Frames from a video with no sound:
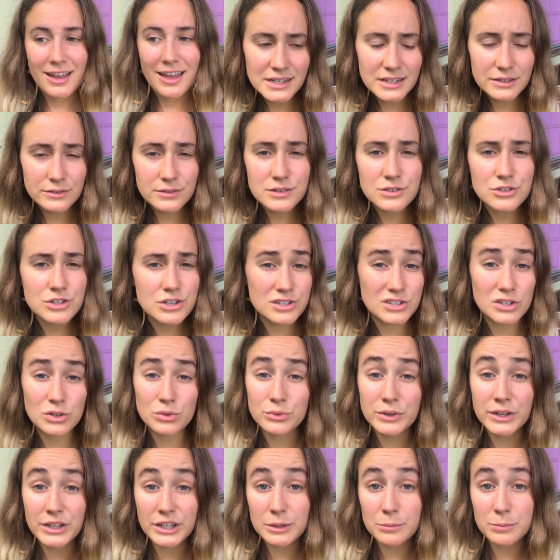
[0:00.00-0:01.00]
It was just a
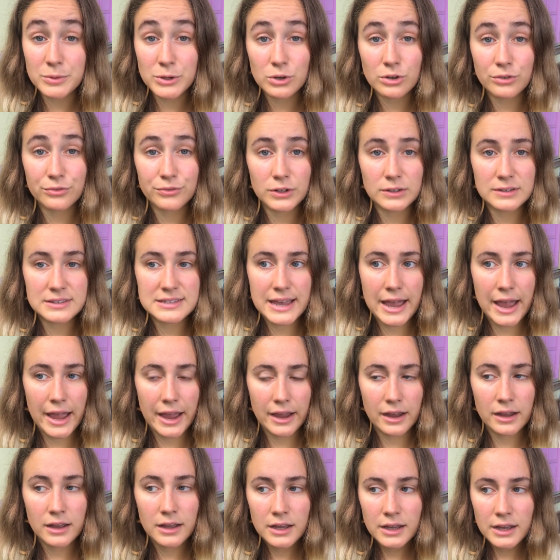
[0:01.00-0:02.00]
really beautiful
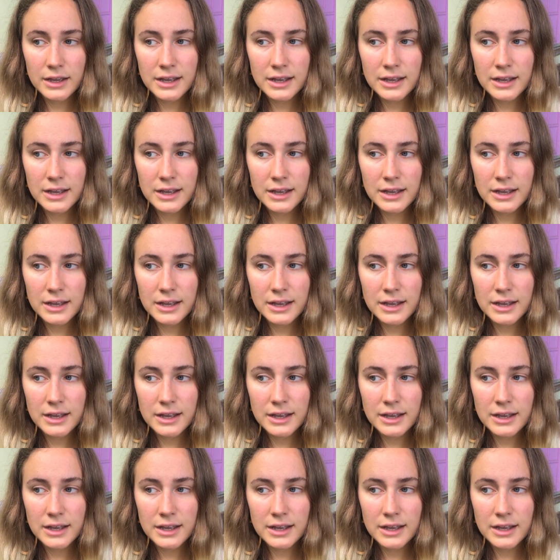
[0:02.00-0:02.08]
day.